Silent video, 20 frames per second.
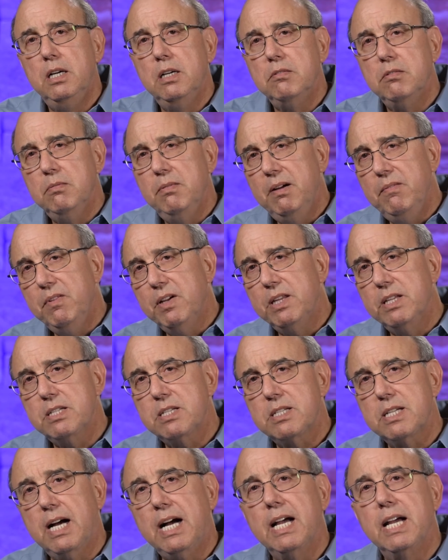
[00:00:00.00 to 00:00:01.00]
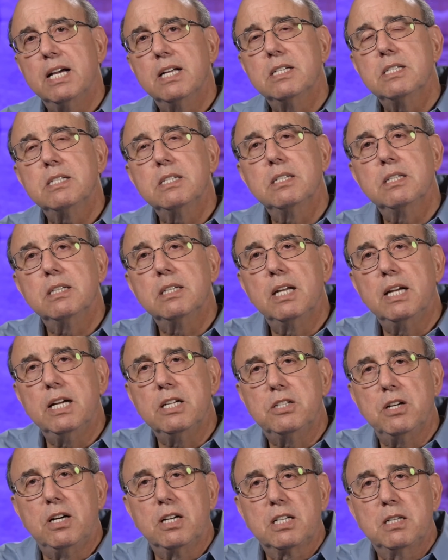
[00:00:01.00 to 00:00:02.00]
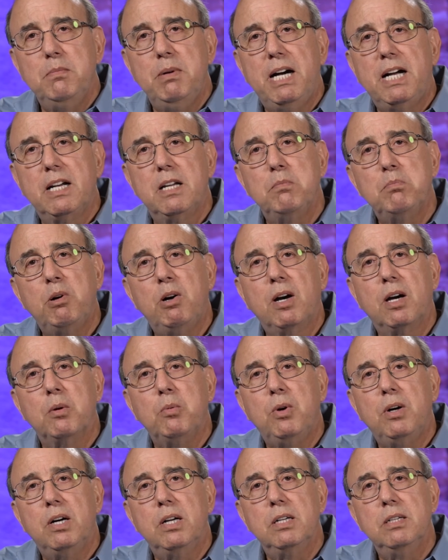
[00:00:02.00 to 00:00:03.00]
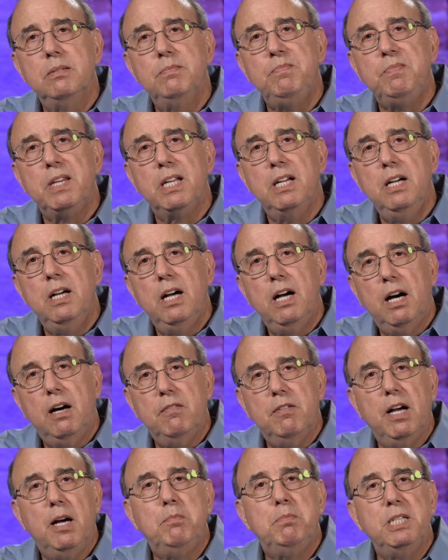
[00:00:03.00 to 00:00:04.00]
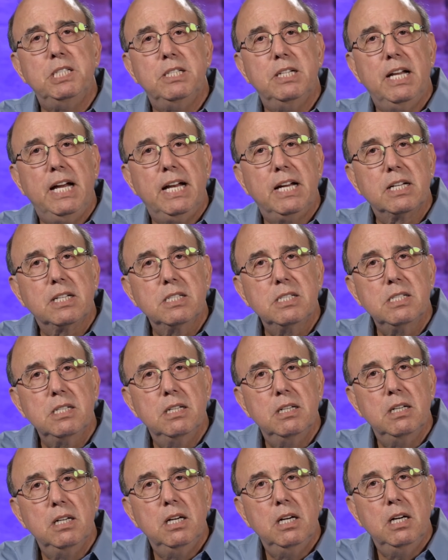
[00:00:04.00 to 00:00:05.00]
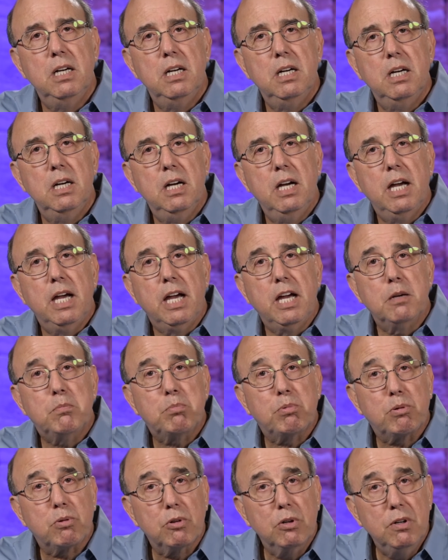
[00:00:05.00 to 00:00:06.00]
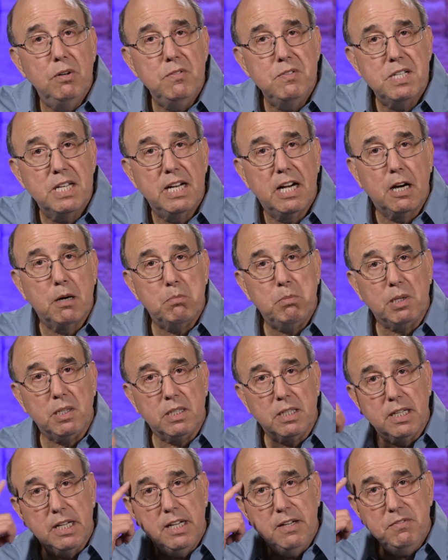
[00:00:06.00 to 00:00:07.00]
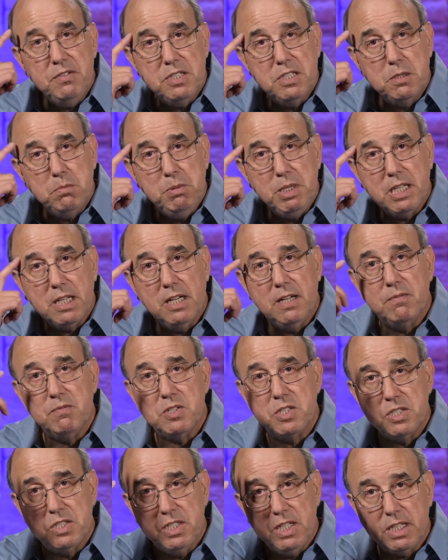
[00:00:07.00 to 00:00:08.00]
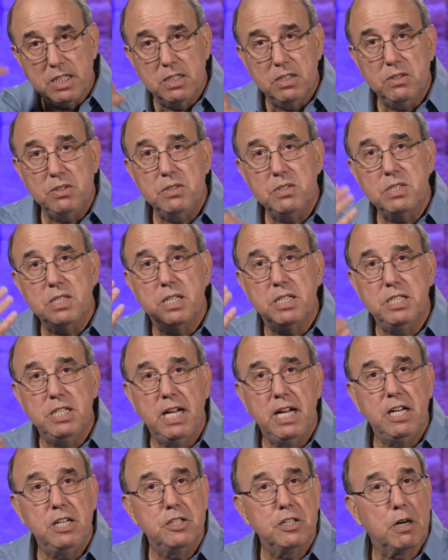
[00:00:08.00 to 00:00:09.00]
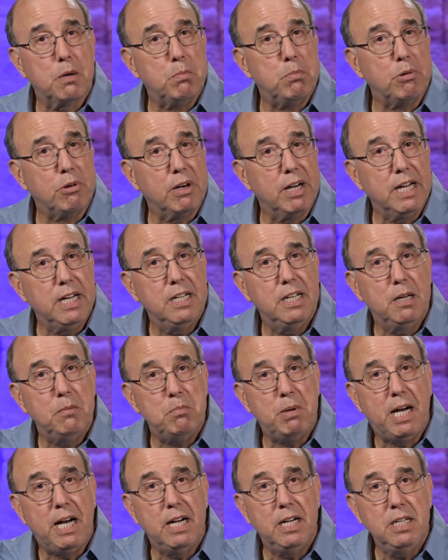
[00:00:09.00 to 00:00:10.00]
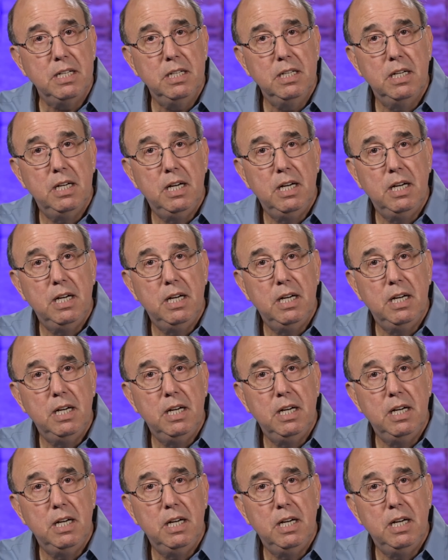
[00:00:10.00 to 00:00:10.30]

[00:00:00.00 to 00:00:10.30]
Remember the science that I talked about in part 1 of epigenetics? It proves that our beliefs become signals that change our brain and body.